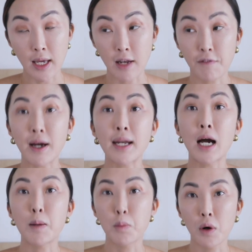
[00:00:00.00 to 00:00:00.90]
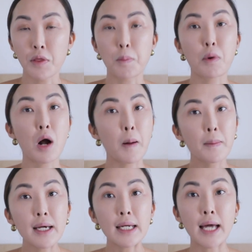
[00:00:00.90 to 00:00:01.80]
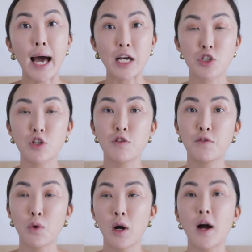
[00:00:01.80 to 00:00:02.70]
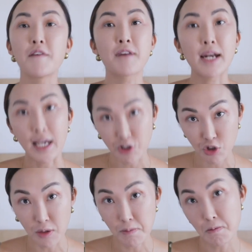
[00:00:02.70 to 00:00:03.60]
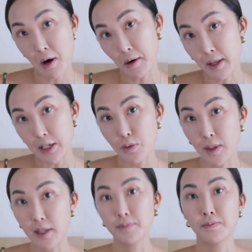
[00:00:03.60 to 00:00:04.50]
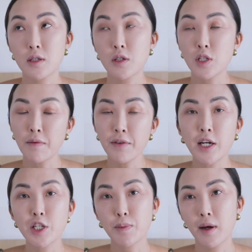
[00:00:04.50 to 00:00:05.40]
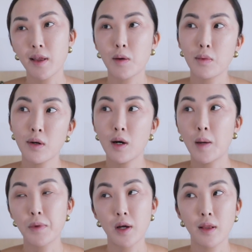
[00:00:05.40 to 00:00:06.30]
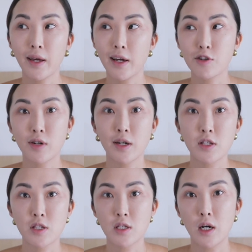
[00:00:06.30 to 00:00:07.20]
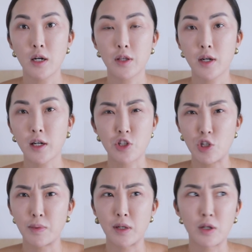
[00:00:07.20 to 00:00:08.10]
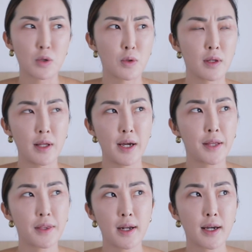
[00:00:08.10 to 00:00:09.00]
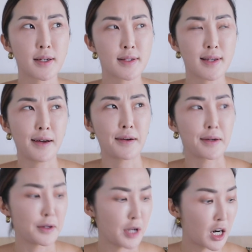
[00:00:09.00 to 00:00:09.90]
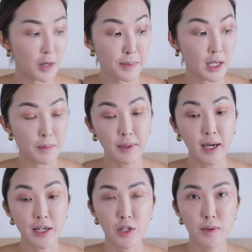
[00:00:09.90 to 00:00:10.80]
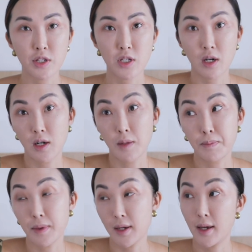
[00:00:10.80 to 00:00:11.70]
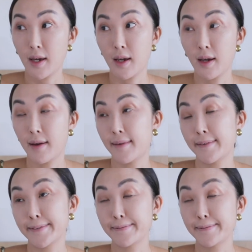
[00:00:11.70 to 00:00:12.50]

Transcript: in finding out more, they're probably gonna ask you for a financial model as well. So some of you guys are probably like, well, I'm not like trying to start the next Uber or like the next, I don't know, Airbnb. I just want to start up a